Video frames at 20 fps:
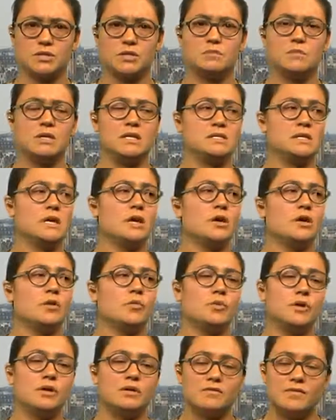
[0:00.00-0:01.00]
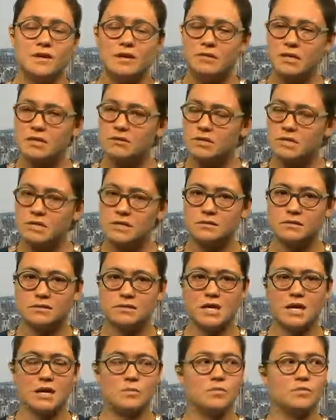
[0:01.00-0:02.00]
It means we're in a very critical
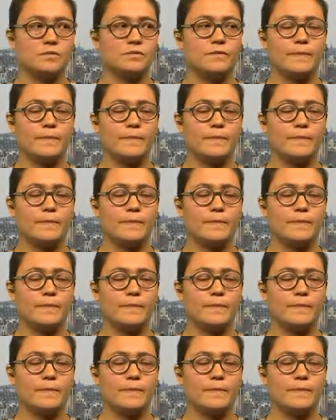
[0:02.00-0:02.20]
time of